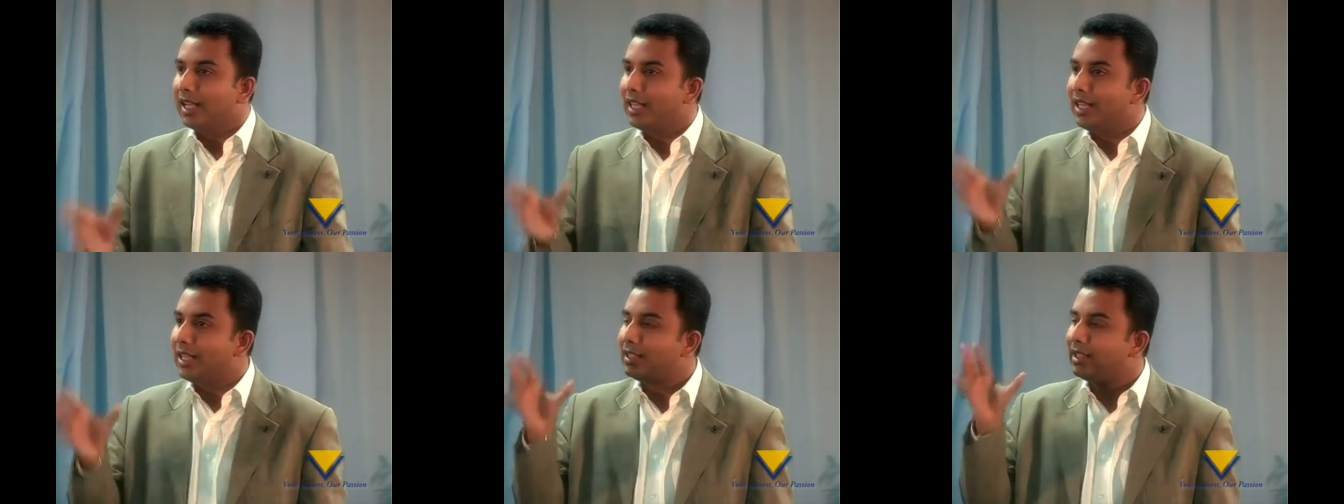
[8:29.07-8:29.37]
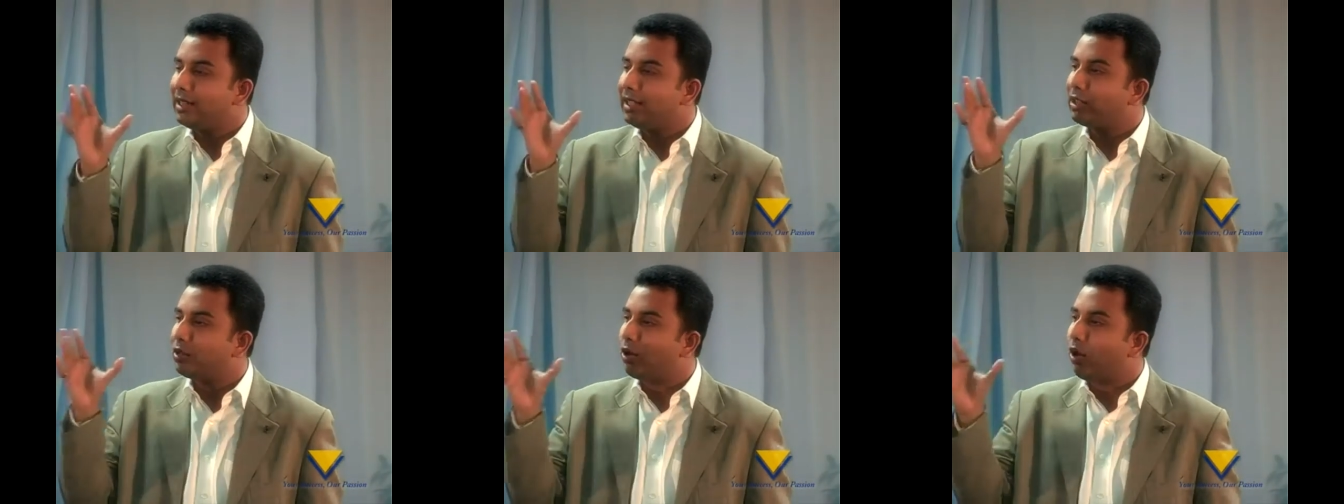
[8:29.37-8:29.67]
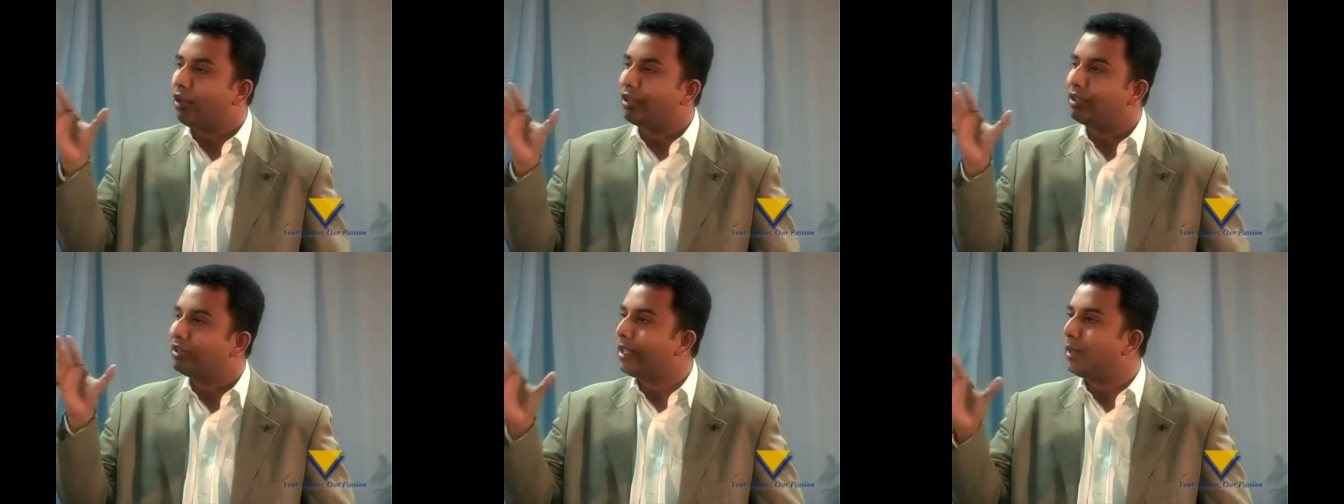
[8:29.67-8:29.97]
is this
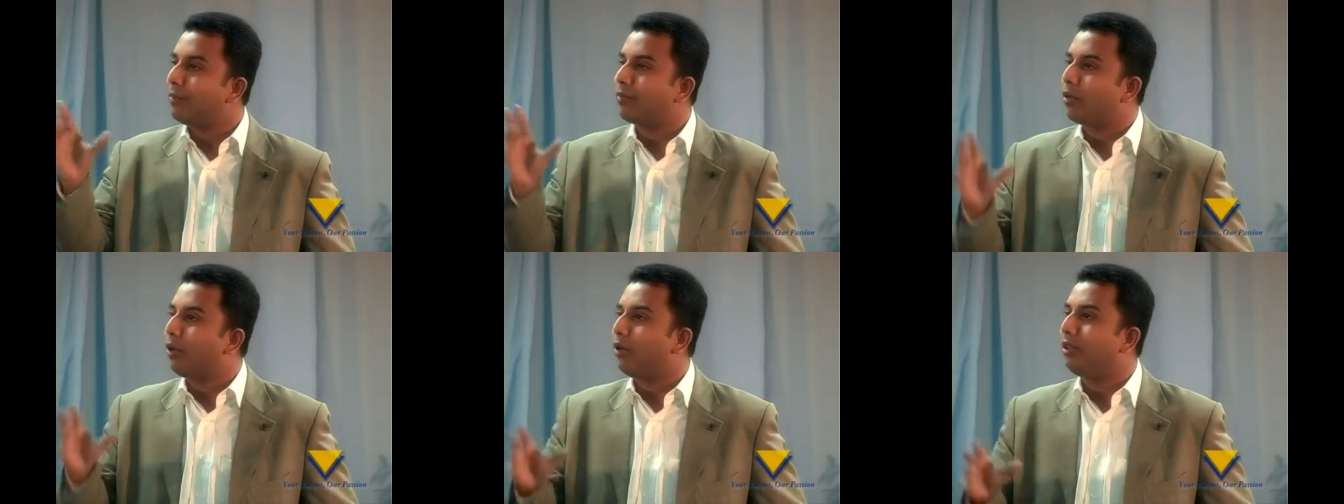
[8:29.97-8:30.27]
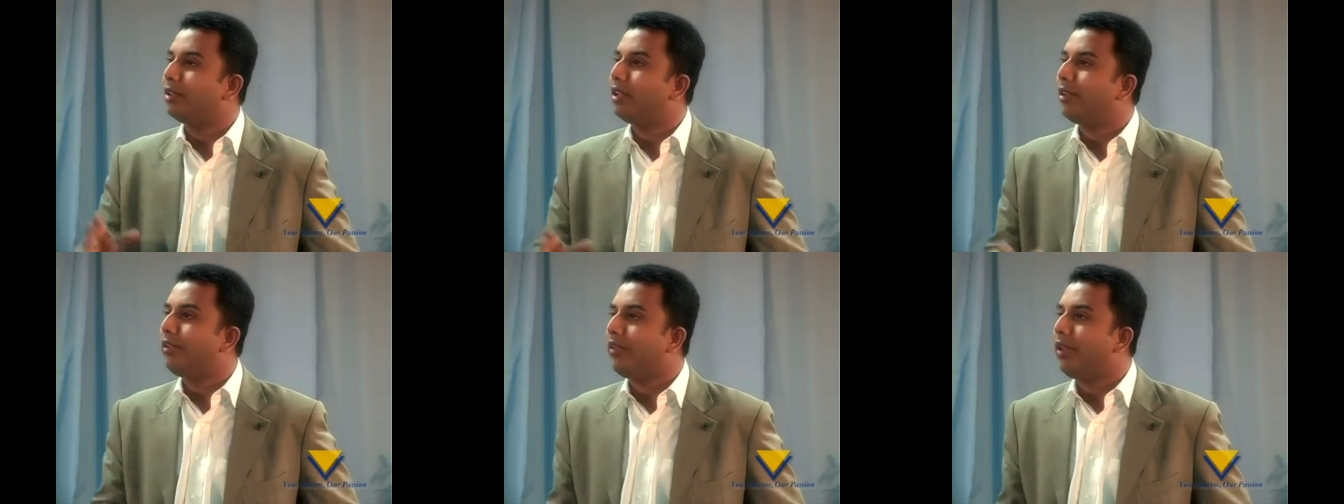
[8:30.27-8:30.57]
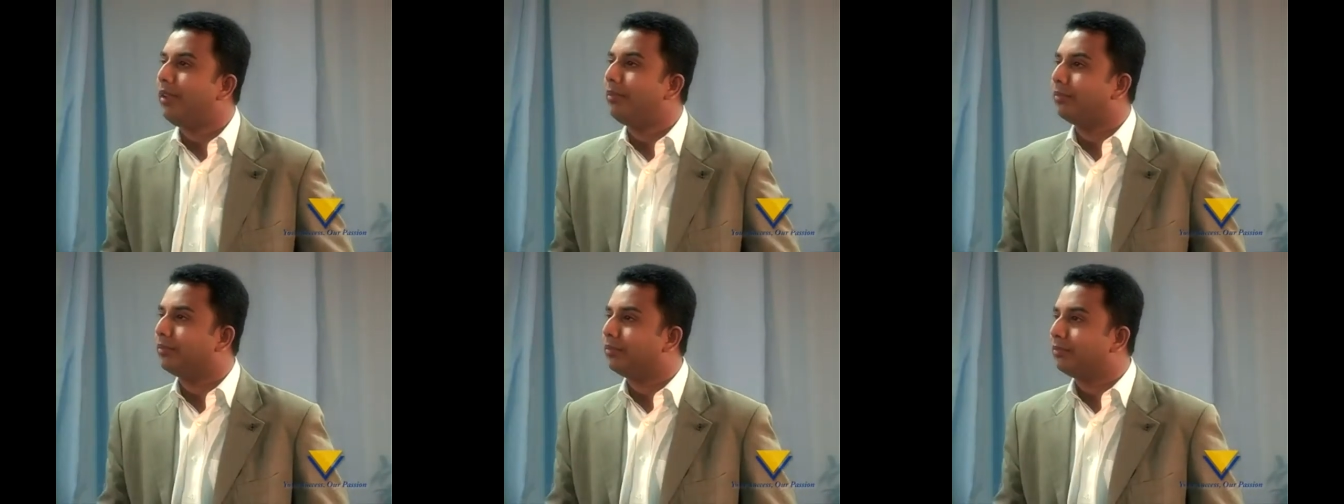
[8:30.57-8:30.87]
concept called the
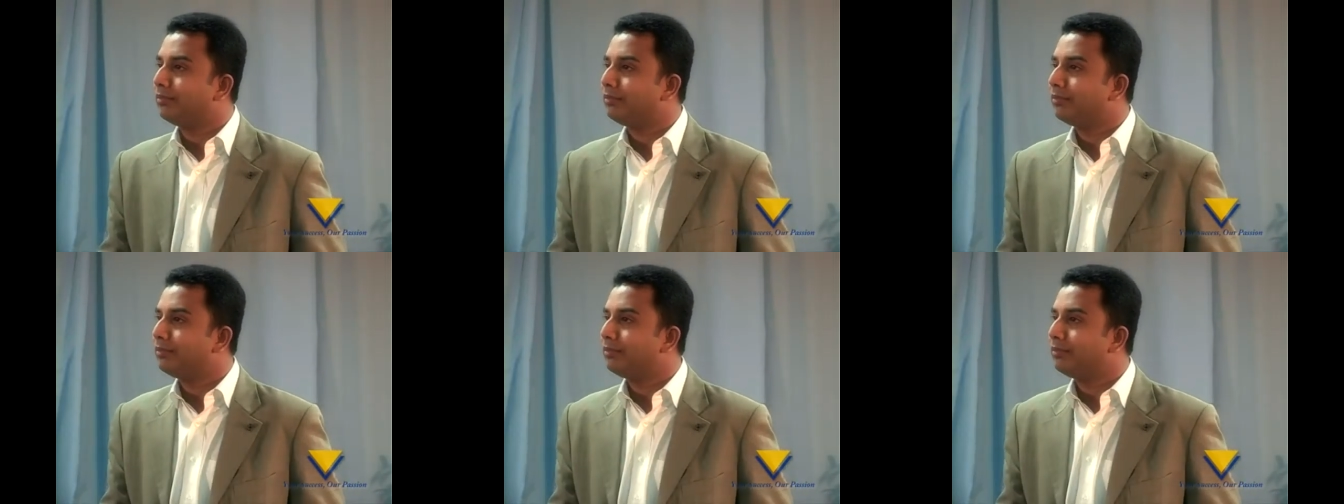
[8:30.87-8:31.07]
dream.